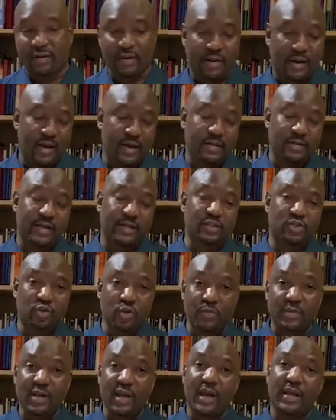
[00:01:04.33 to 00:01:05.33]
And
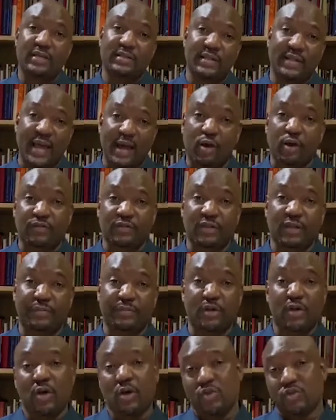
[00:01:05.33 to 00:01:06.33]
insomnia is lack of sleep.
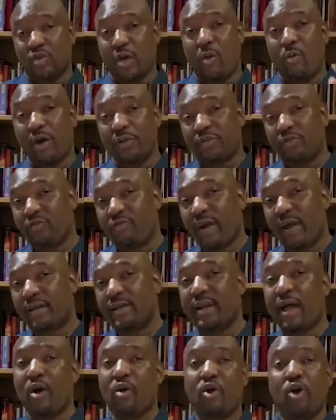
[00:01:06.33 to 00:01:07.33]
So I want you right
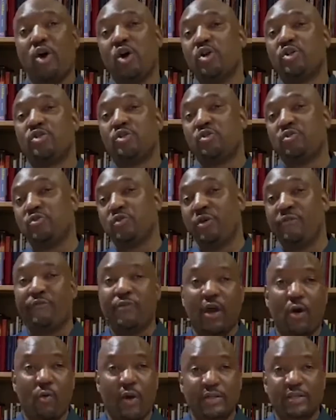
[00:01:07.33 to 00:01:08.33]
now to, if
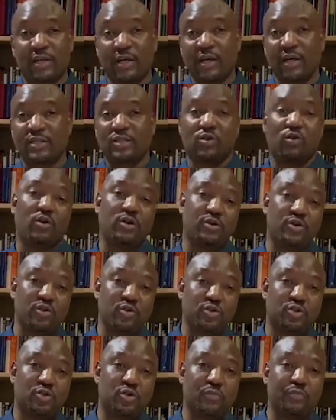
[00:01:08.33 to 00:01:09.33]
you're watching us on
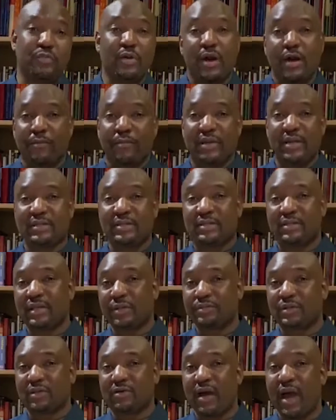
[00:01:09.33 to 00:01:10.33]
YouTube, please
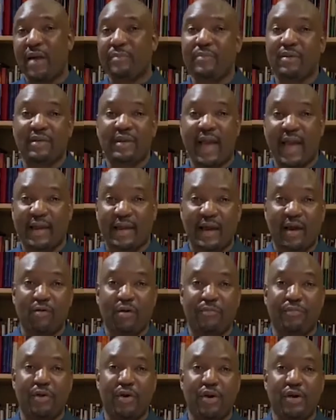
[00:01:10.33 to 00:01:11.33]
subscribe, like our
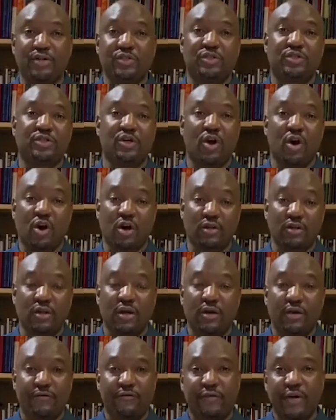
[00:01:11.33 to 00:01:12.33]
page on
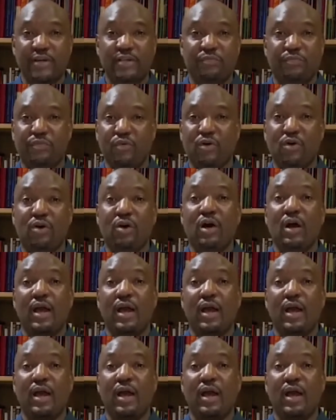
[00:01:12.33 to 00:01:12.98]
Facebook,